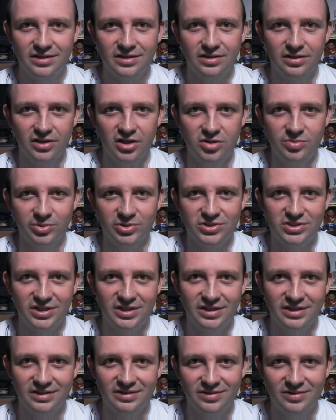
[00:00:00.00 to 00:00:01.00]
low
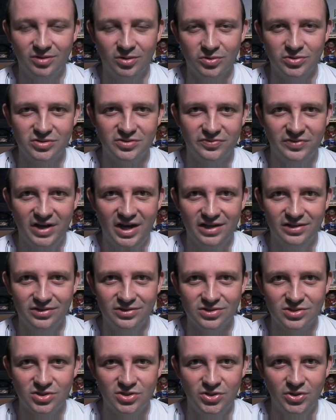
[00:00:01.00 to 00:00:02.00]
budget, ultra
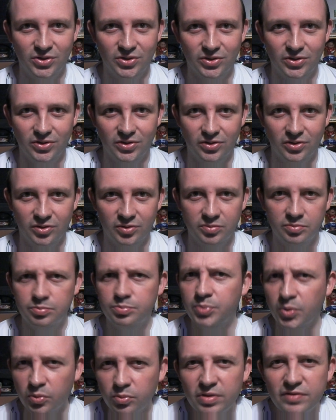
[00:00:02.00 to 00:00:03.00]
violence, gore,
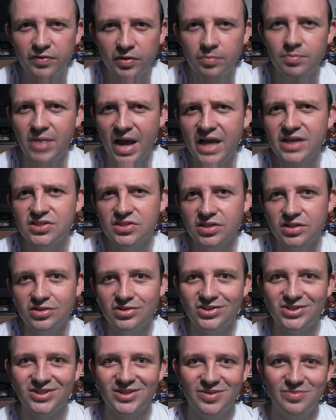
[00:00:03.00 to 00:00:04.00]
but with a
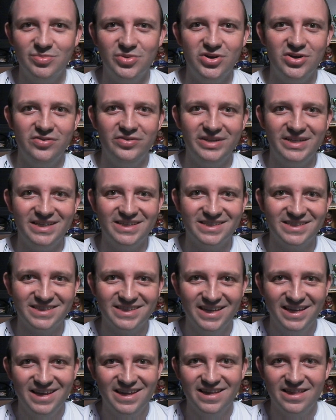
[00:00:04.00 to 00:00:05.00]
message
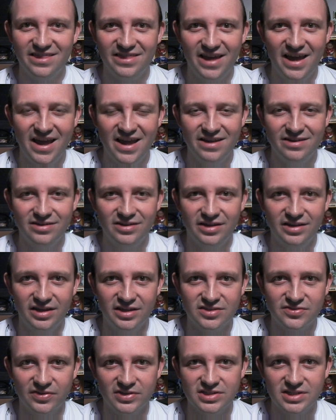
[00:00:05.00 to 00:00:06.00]
movies then
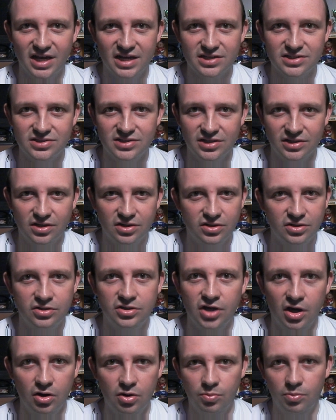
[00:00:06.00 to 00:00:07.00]
it's fantastic.
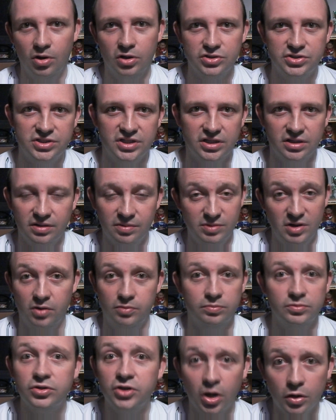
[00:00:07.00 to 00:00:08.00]
Go and watch it. And, you
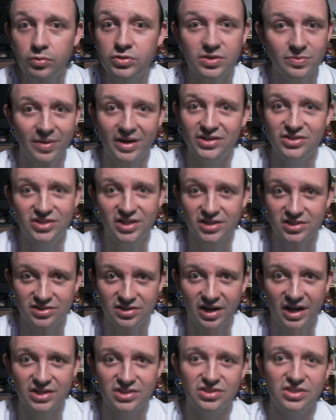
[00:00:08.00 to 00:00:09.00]
know, go to
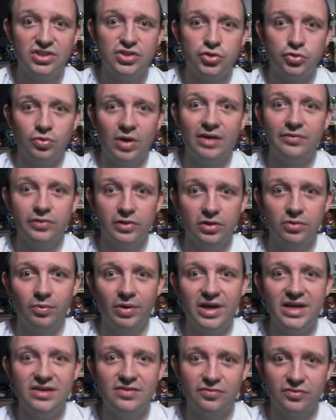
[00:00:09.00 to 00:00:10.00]
Manchester, actually travel
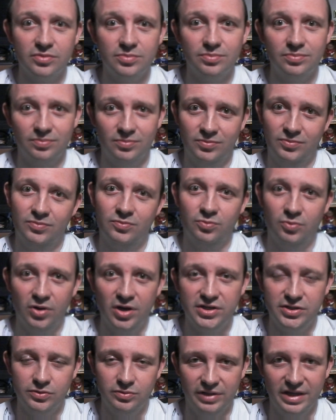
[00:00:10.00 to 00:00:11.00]
away from
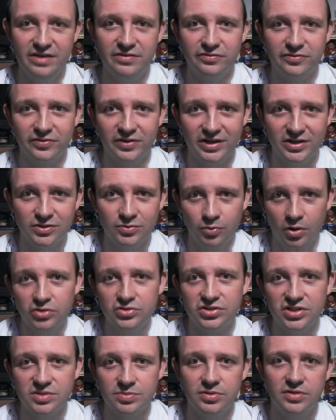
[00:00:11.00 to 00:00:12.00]
where you live and
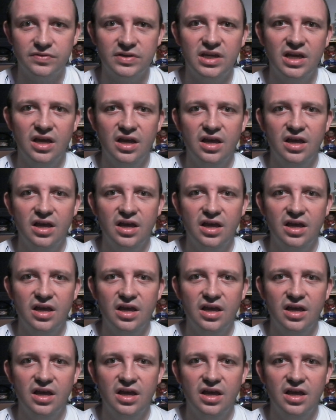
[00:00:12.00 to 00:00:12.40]
watch this movie.